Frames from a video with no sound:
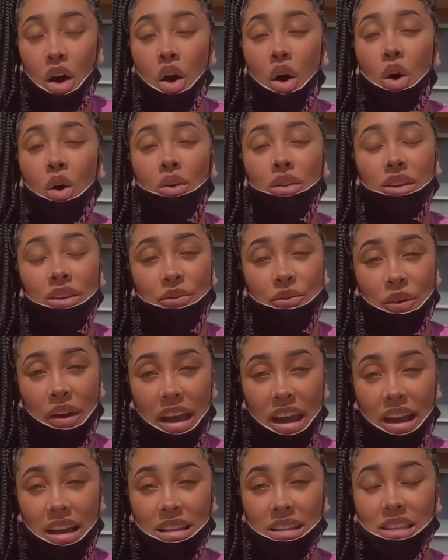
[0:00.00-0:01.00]

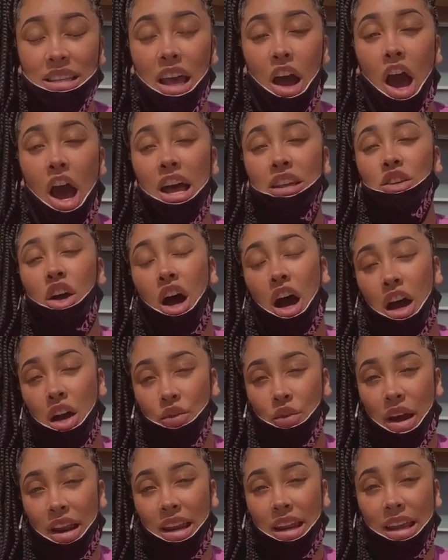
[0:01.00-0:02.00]
OnlyFans has
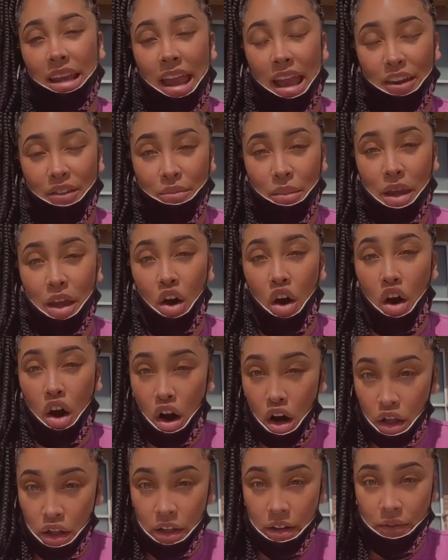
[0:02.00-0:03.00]
already gave me
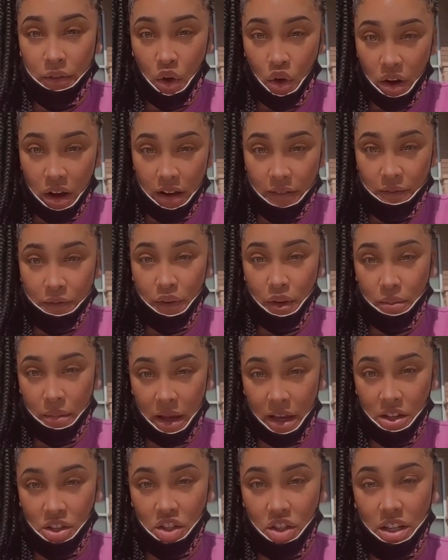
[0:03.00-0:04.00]
all of your
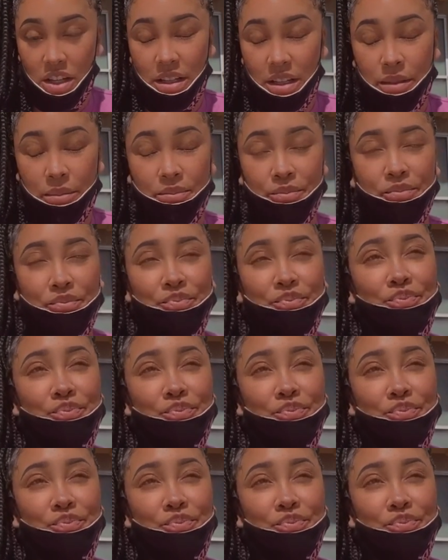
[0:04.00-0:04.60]
information.